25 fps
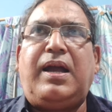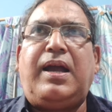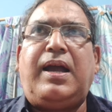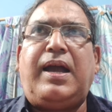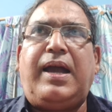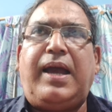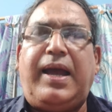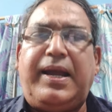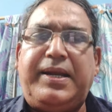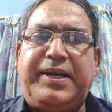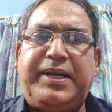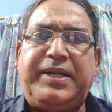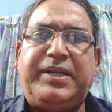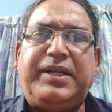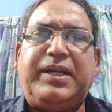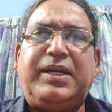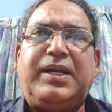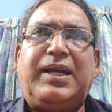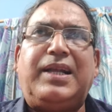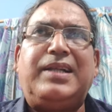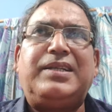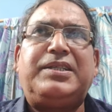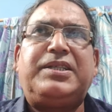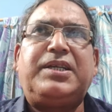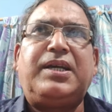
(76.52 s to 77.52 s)
had any
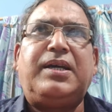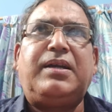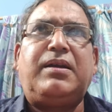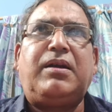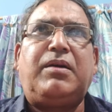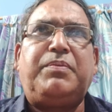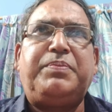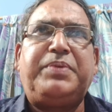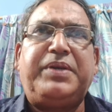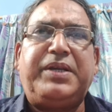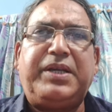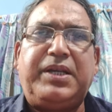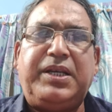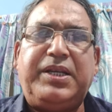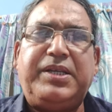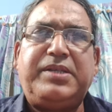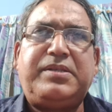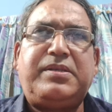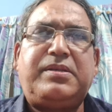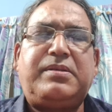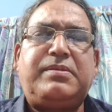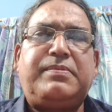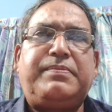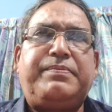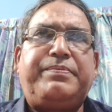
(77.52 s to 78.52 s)
culture of
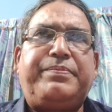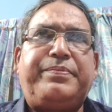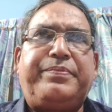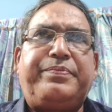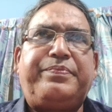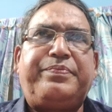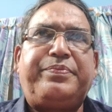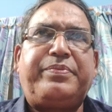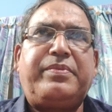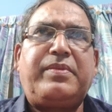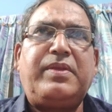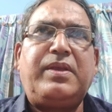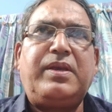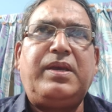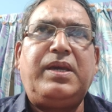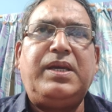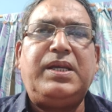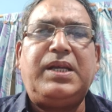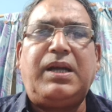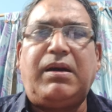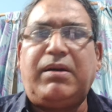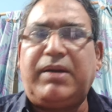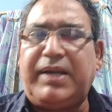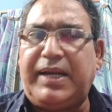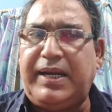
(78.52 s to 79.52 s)
English
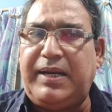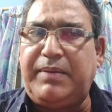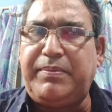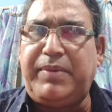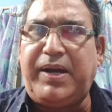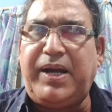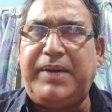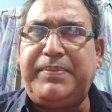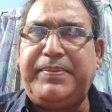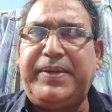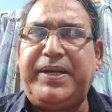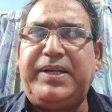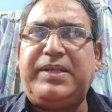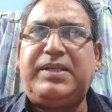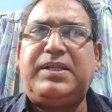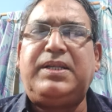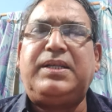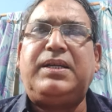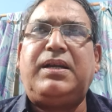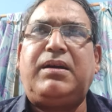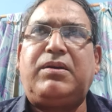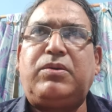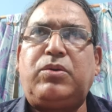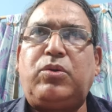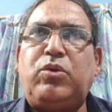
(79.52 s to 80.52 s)
in our environment,
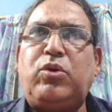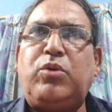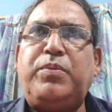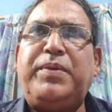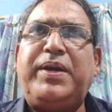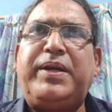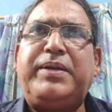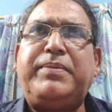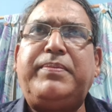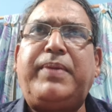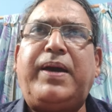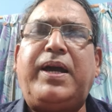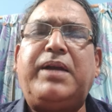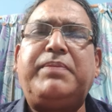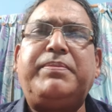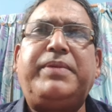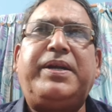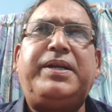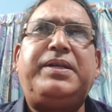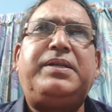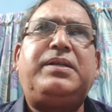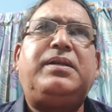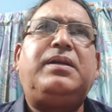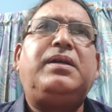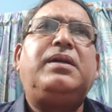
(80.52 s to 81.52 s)
in our home
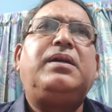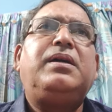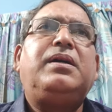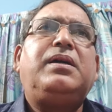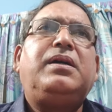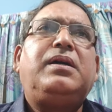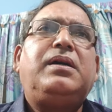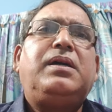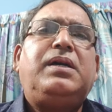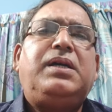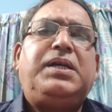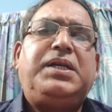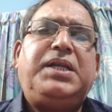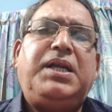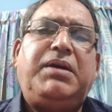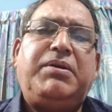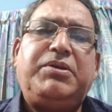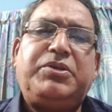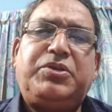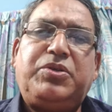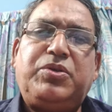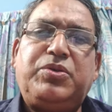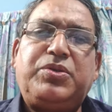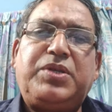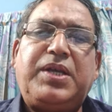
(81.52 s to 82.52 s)
environment, in our
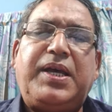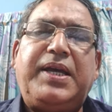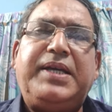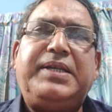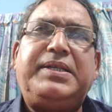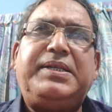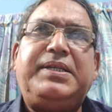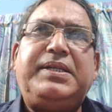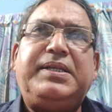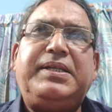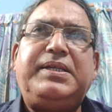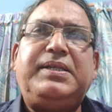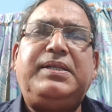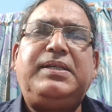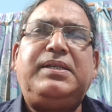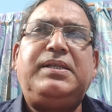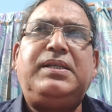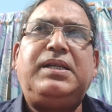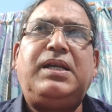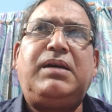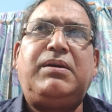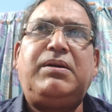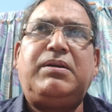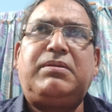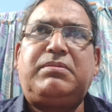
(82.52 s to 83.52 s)
society,
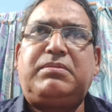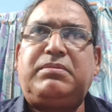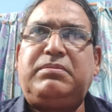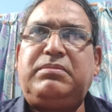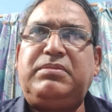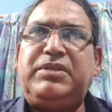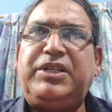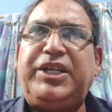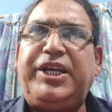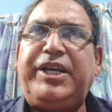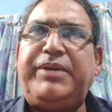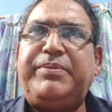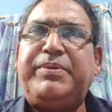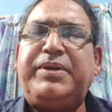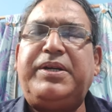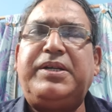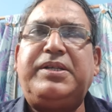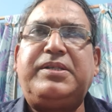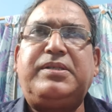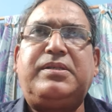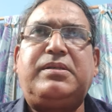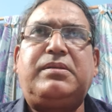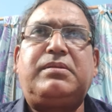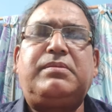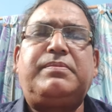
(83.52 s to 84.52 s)
in our
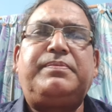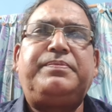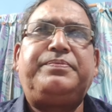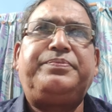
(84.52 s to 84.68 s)
neighbors,